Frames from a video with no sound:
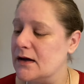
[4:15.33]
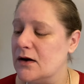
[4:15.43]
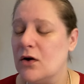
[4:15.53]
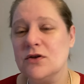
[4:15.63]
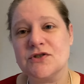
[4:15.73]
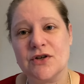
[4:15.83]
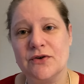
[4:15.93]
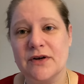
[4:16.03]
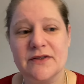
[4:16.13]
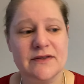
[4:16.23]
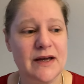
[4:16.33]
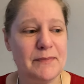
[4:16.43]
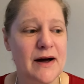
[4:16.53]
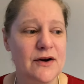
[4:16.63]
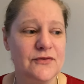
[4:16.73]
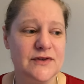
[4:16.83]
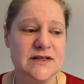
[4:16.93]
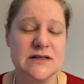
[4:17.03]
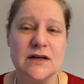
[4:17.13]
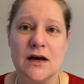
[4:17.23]
Also, and a part of
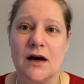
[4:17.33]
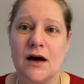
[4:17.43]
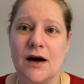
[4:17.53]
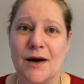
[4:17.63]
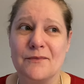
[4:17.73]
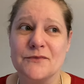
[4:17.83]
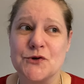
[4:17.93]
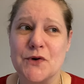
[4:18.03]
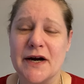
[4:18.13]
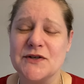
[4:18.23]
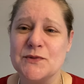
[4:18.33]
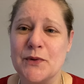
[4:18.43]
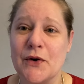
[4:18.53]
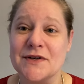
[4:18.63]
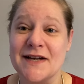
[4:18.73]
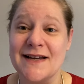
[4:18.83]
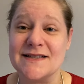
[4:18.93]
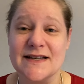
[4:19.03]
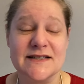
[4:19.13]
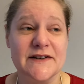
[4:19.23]
this, try to
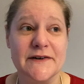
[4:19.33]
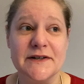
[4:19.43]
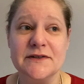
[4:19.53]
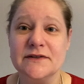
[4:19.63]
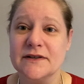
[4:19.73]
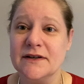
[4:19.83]
purchase less yarn,